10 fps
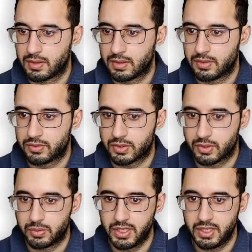So
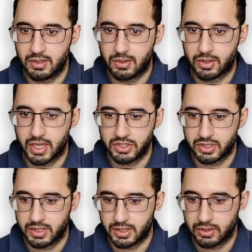we need a location
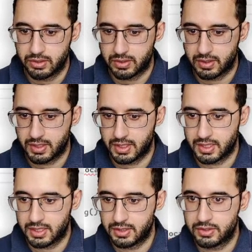now,
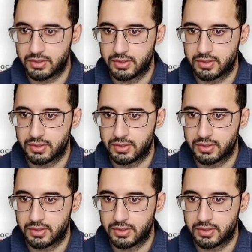and